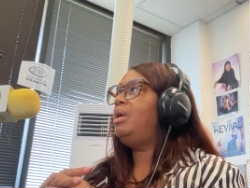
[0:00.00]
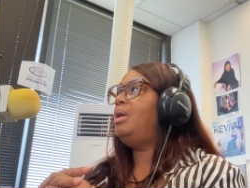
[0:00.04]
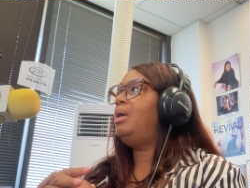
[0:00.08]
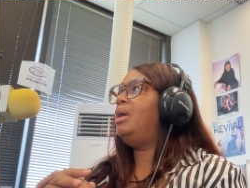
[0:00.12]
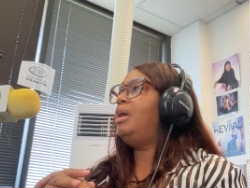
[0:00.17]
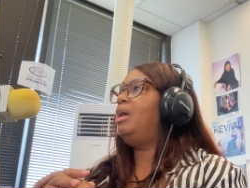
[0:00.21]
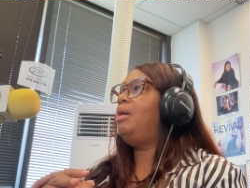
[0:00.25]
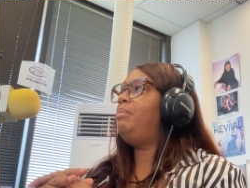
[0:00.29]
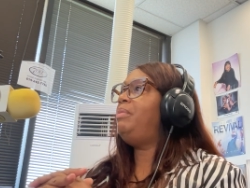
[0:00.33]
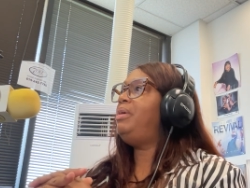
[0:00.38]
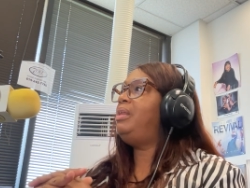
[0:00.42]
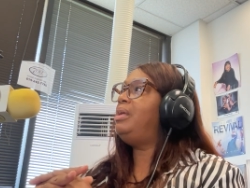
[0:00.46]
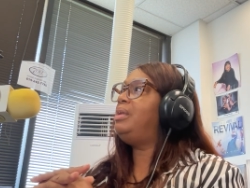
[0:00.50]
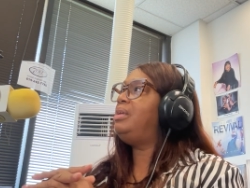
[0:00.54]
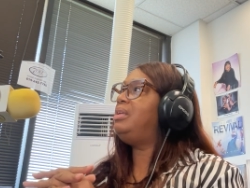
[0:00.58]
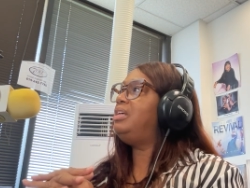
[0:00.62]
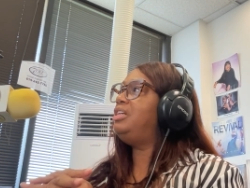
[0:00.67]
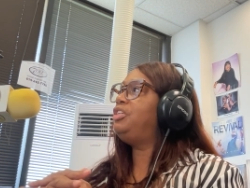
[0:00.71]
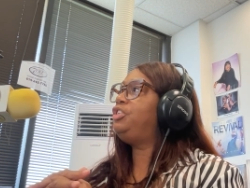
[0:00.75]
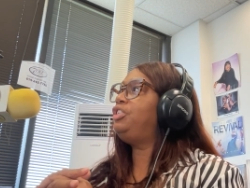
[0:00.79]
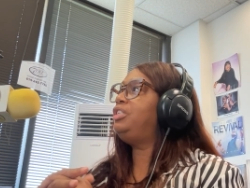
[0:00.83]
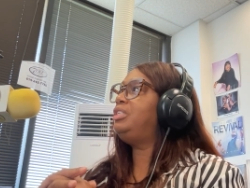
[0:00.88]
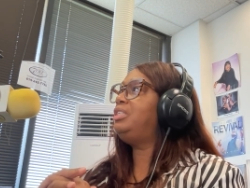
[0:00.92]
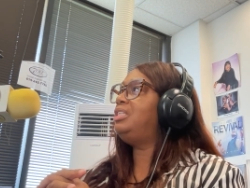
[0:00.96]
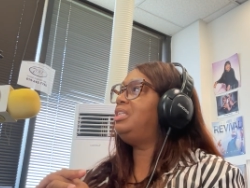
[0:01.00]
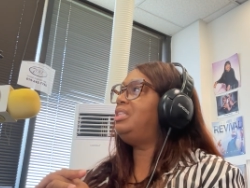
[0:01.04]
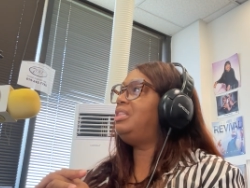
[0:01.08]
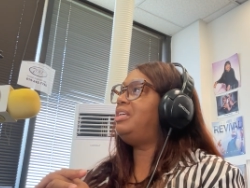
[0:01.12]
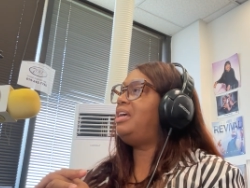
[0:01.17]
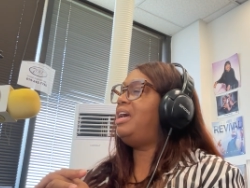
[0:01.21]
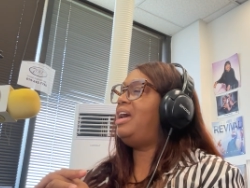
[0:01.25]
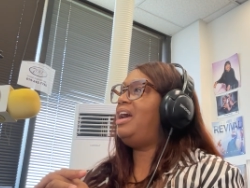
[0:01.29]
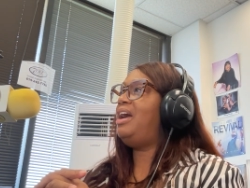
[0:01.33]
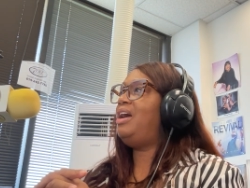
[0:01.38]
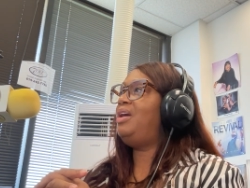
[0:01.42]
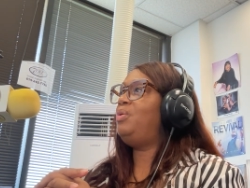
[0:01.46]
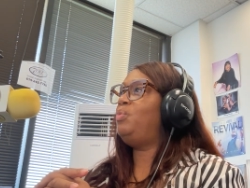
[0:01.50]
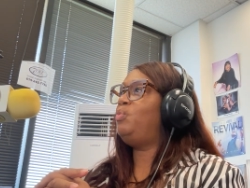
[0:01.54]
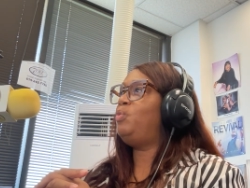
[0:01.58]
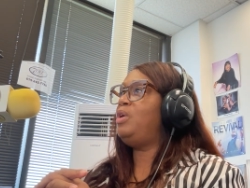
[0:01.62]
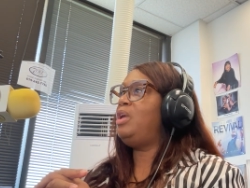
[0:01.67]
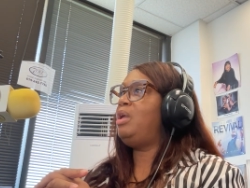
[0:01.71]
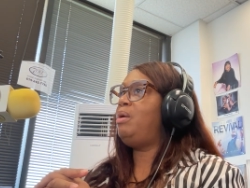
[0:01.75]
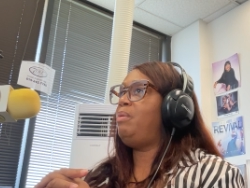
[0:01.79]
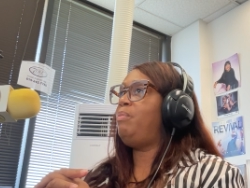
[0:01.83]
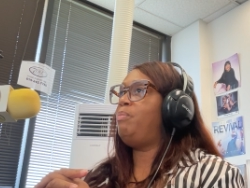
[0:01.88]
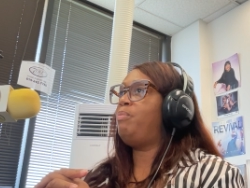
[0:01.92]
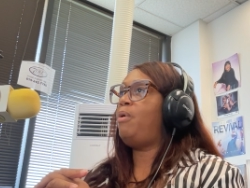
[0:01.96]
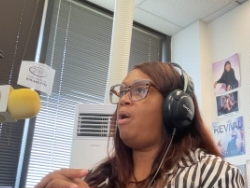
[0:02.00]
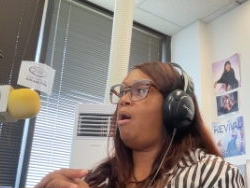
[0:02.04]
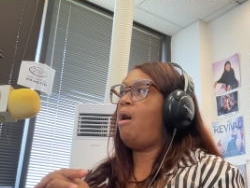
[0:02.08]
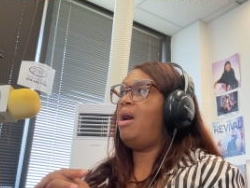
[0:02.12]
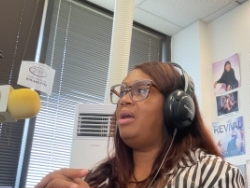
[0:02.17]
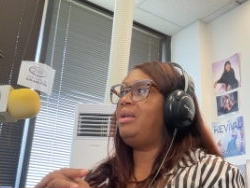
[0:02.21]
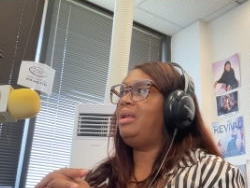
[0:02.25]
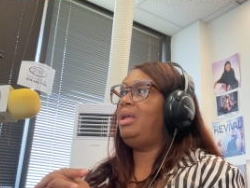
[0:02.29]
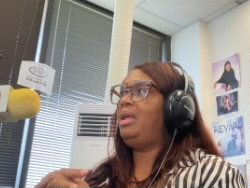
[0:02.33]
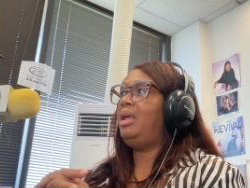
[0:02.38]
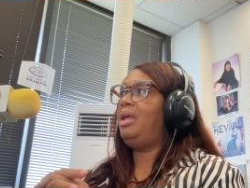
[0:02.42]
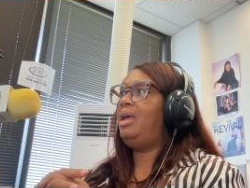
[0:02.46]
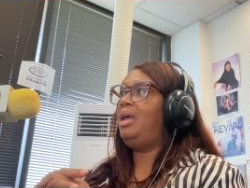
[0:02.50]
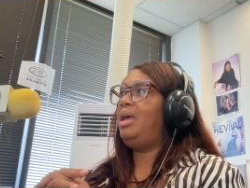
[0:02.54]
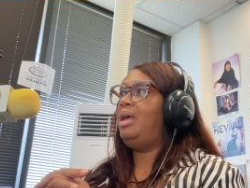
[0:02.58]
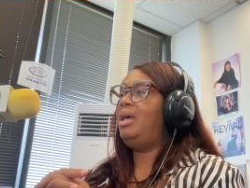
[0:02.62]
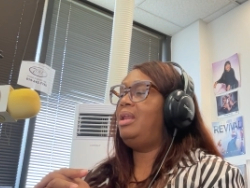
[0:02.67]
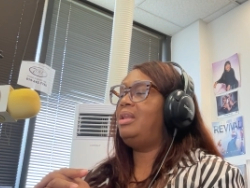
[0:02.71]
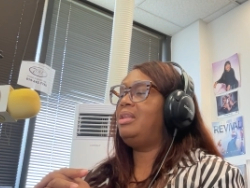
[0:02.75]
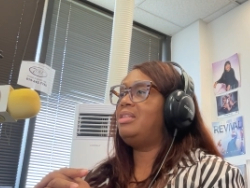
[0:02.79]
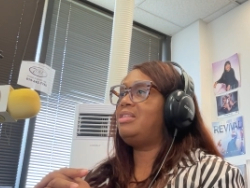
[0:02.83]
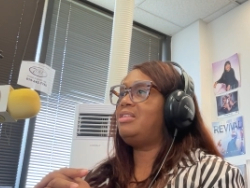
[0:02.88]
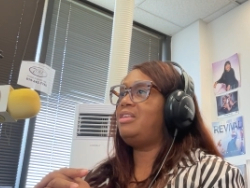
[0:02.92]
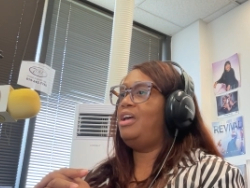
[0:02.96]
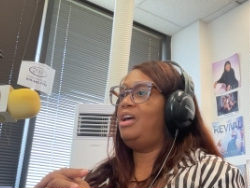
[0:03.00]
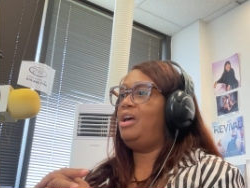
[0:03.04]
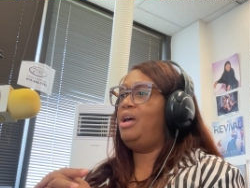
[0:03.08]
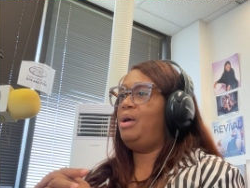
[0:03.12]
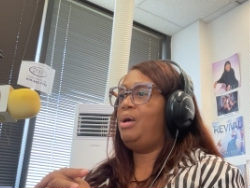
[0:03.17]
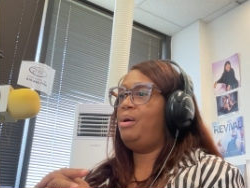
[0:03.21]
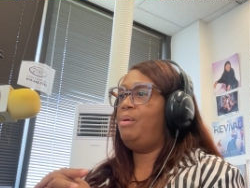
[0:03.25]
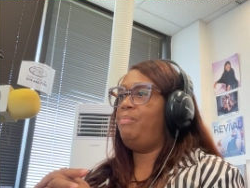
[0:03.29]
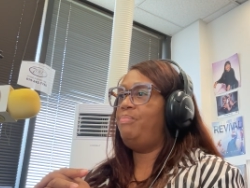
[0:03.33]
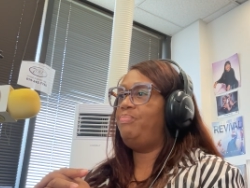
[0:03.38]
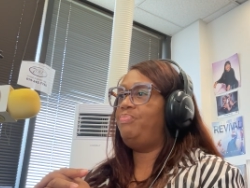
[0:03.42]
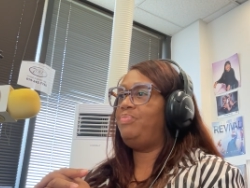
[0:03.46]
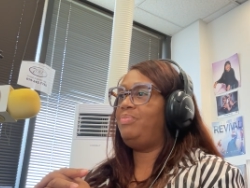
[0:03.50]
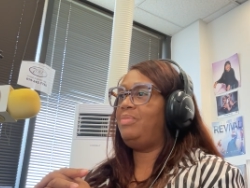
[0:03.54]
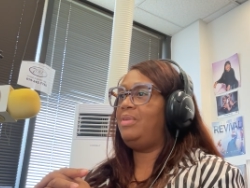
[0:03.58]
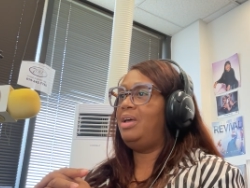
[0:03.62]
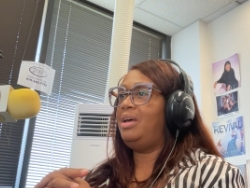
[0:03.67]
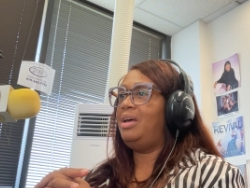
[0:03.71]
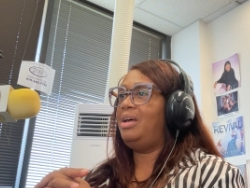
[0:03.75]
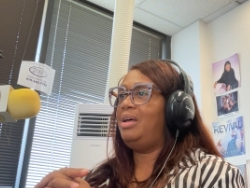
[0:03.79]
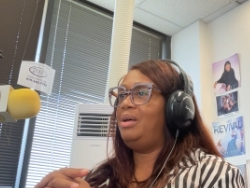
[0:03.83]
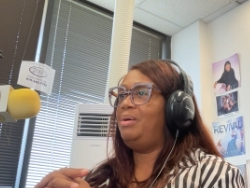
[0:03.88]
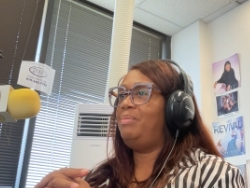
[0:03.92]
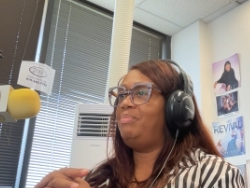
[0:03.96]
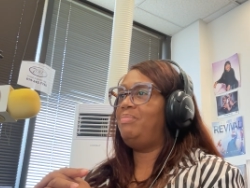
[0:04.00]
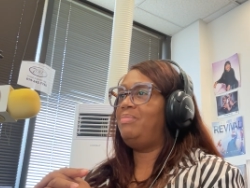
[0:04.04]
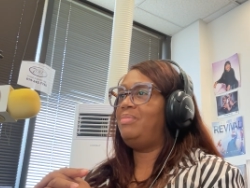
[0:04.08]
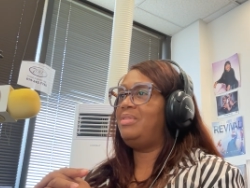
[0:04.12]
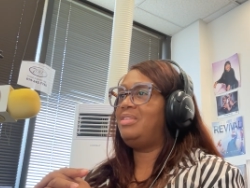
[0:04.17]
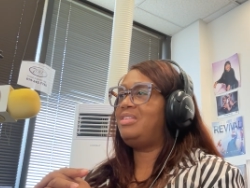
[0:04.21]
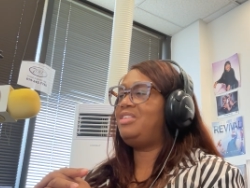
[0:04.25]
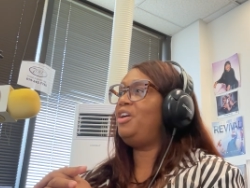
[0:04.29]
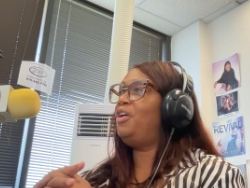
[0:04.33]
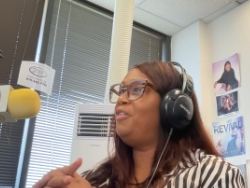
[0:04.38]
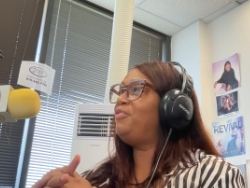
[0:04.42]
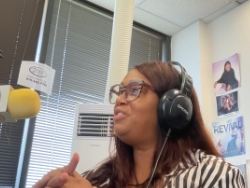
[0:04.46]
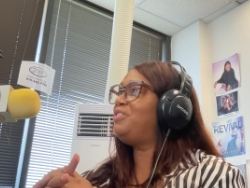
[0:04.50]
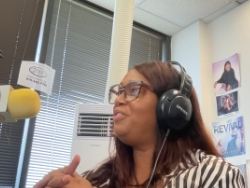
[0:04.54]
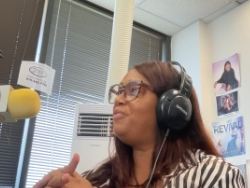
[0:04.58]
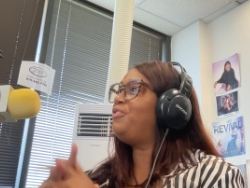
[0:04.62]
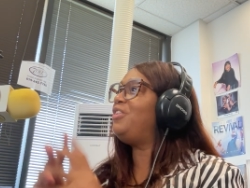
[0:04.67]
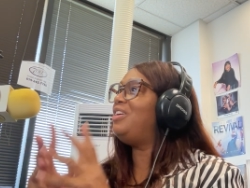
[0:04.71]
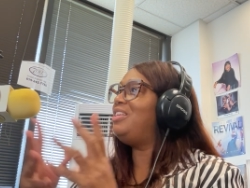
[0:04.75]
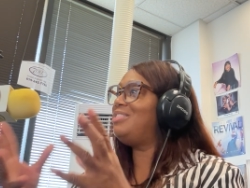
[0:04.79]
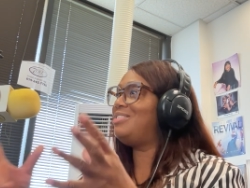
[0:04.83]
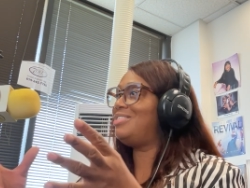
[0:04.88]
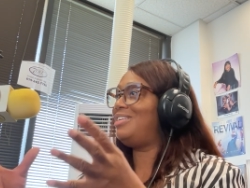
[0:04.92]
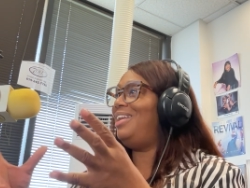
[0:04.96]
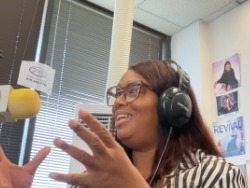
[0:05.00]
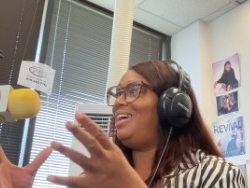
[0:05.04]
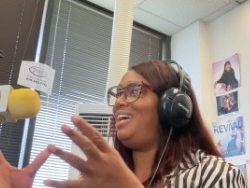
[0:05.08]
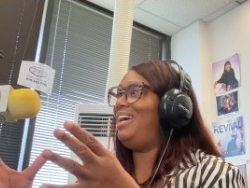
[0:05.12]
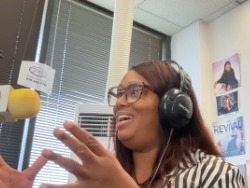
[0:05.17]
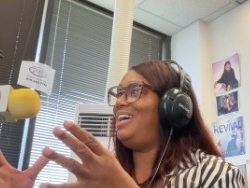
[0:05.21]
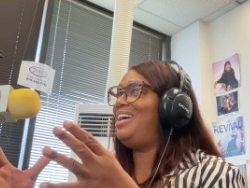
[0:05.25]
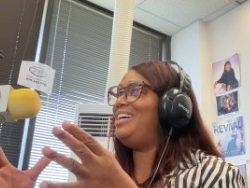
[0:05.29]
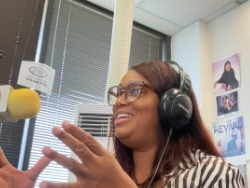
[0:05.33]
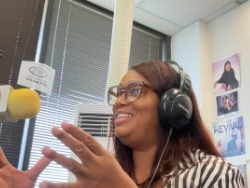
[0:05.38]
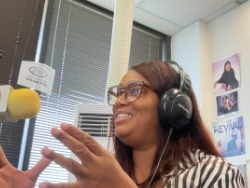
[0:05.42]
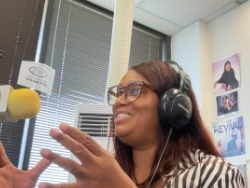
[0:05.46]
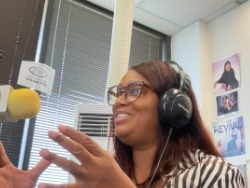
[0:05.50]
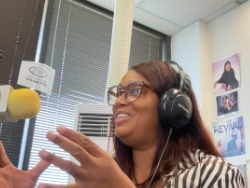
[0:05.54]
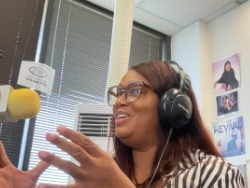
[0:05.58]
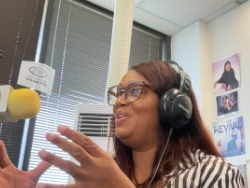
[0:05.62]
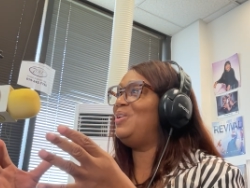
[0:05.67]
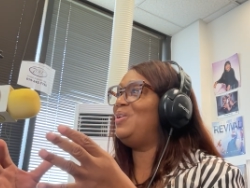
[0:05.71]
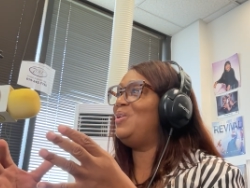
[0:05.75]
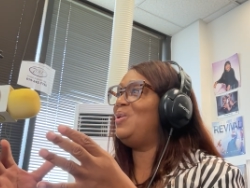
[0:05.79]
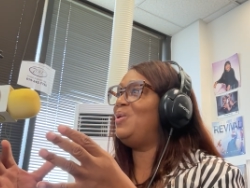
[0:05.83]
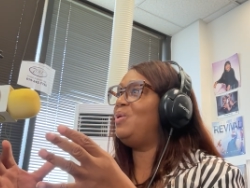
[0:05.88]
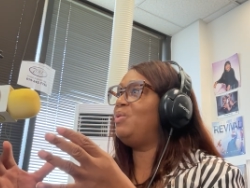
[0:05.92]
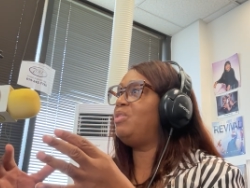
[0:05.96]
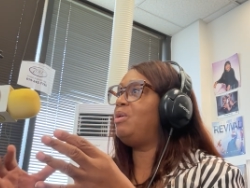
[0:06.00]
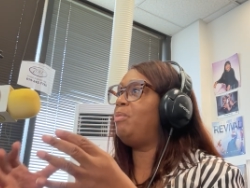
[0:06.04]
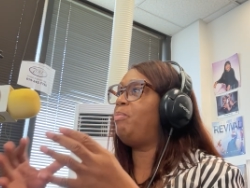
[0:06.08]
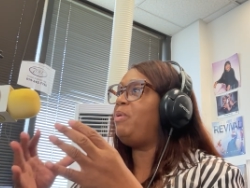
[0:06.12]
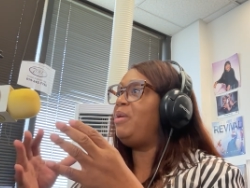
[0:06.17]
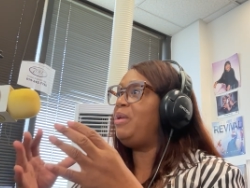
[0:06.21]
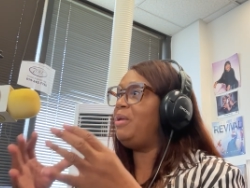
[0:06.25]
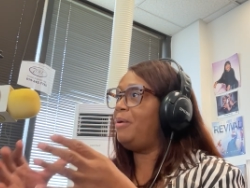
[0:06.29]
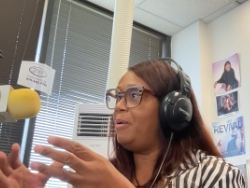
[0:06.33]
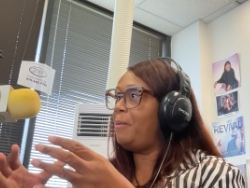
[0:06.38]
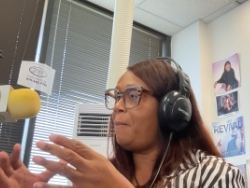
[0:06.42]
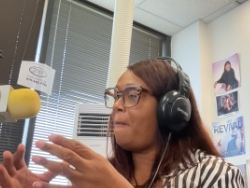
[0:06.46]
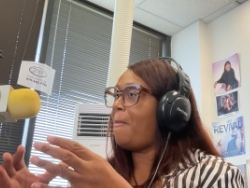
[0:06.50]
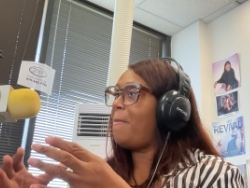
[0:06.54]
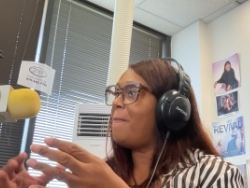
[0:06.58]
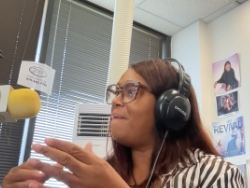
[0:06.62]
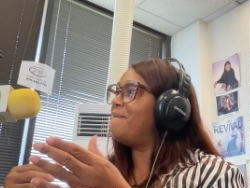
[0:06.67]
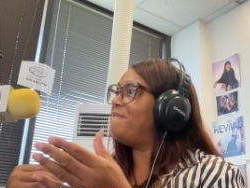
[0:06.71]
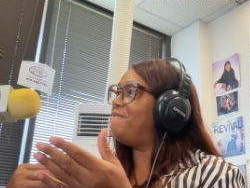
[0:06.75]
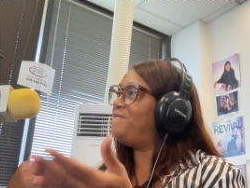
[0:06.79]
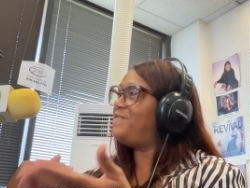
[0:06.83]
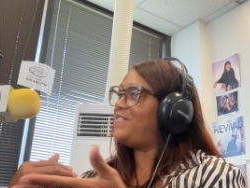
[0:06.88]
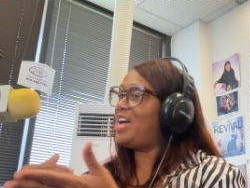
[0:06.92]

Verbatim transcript: Um, in addition to that, we brought in some um, self-defense class. So the fight back fair.